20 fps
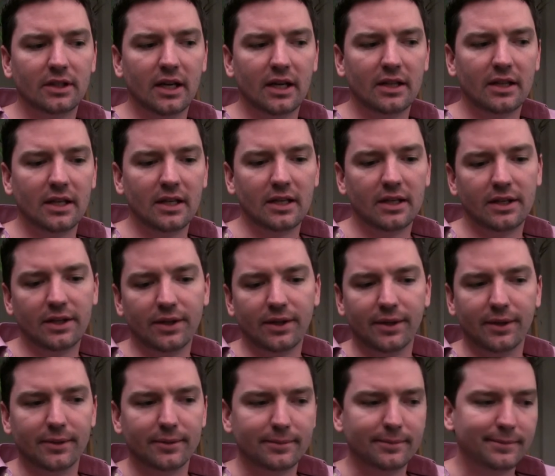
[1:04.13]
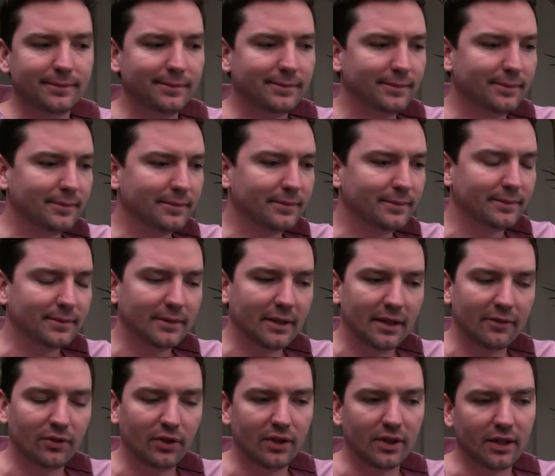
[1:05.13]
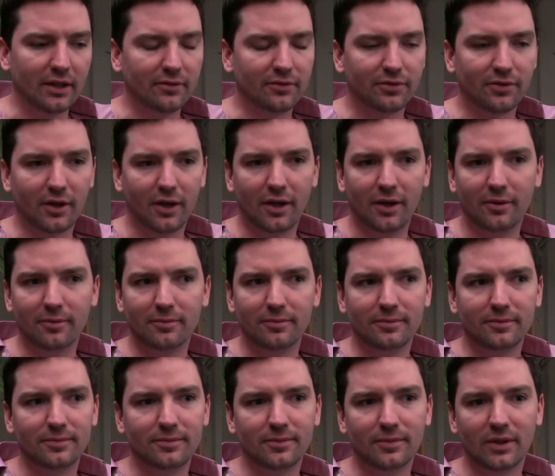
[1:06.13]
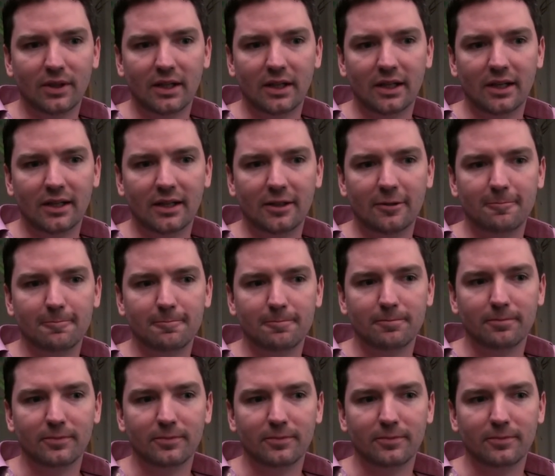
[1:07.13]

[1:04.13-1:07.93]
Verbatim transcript: I think you know everything from um,